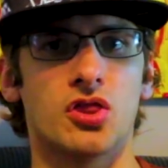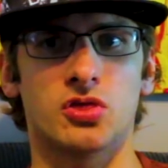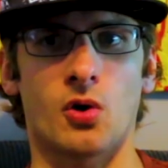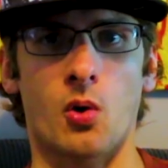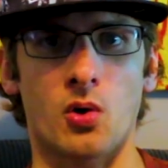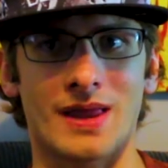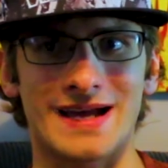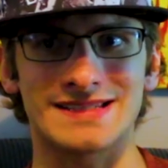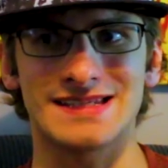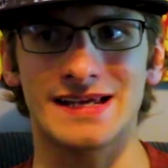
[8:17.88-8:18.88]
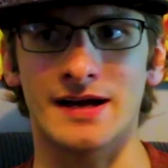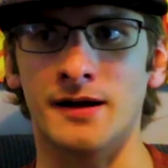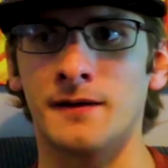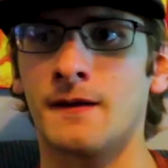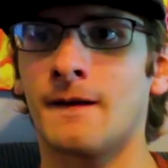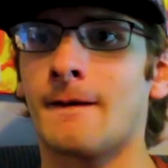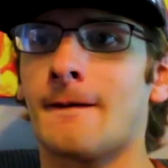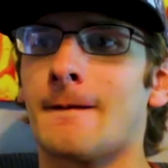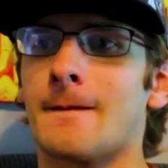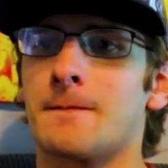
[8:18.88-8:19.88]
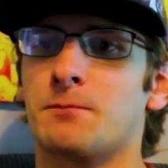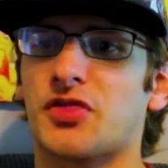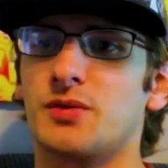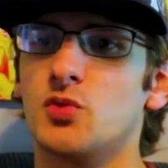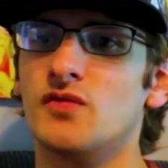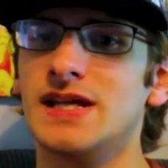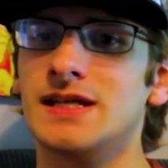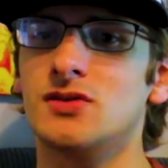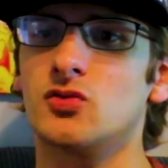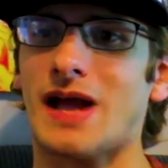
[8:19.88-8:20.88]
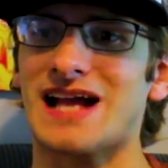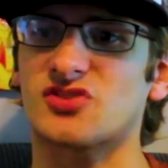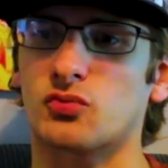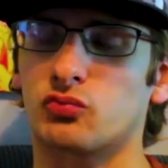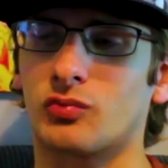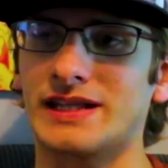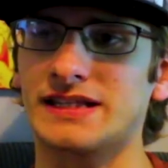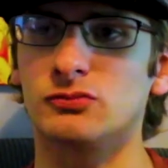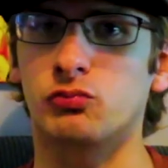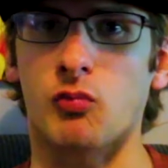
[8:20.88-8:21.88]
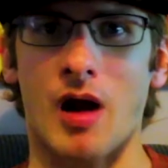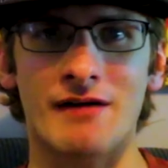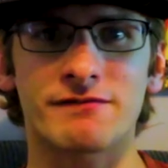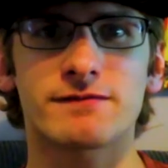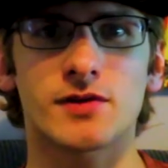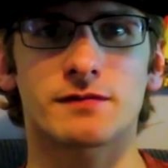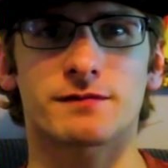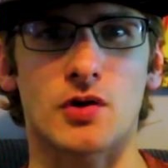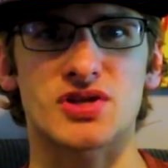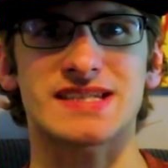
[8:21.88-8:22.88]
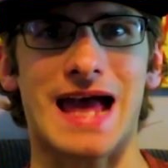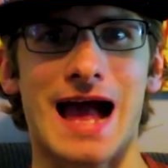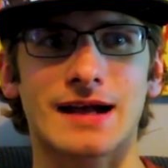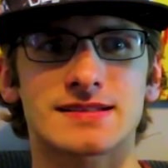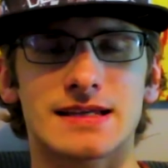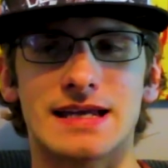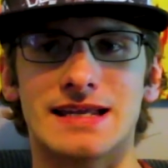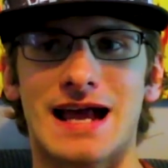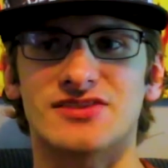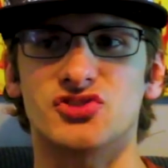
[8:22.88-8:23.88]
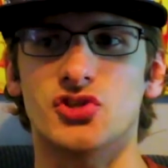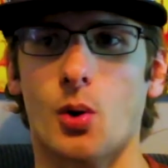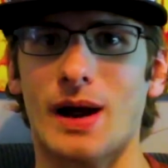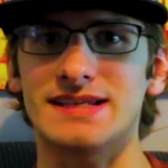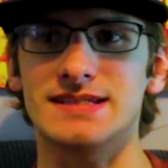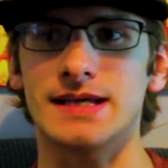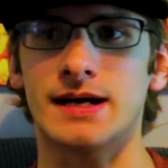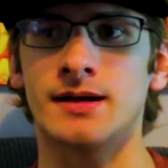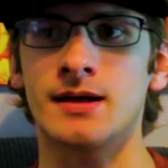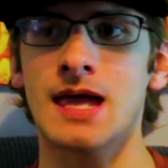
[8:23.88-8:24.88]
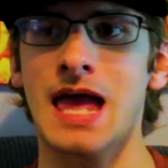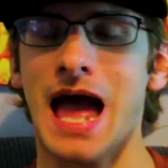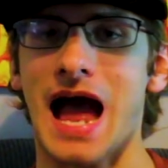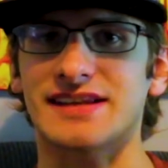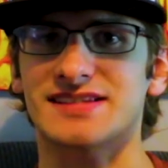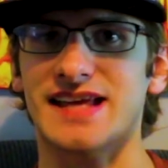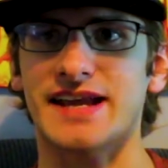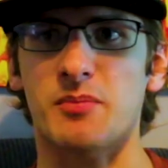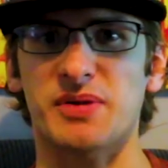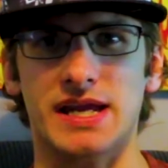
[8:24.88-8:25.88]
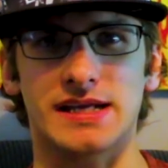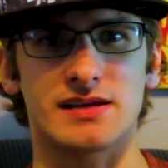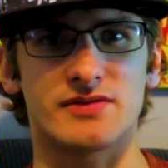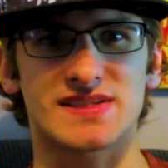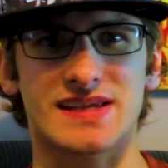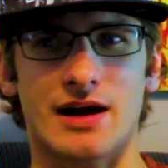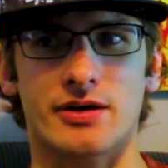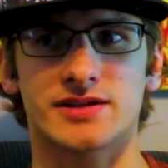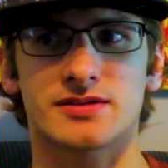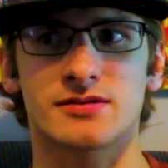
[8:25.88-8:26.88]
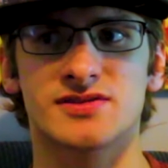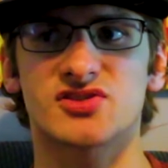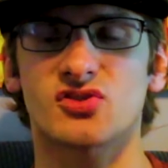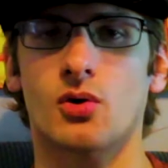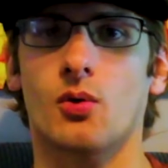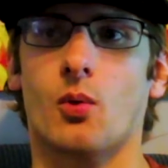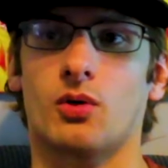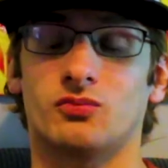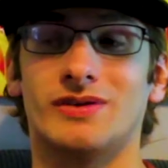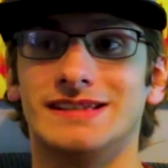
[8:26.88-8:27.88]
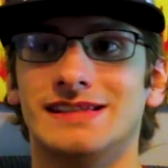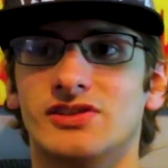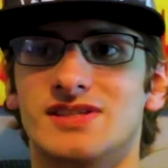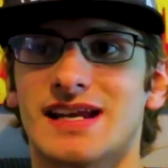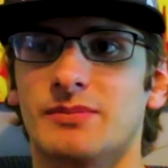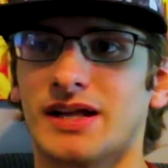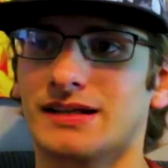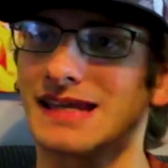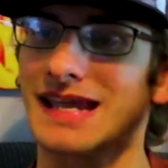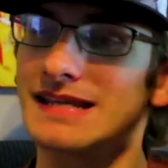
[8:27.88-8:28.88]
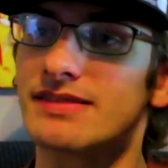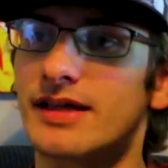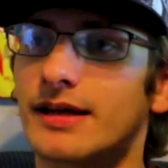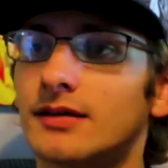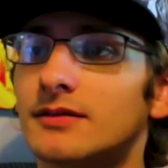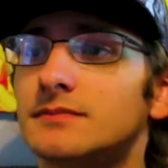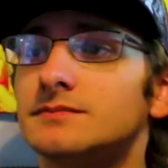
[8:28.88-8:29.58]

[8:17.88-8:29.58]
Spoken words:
the whole idea. But the movie has a really rough first act. It has no idea how to set up any of its characters, or really even to set up, like, anything.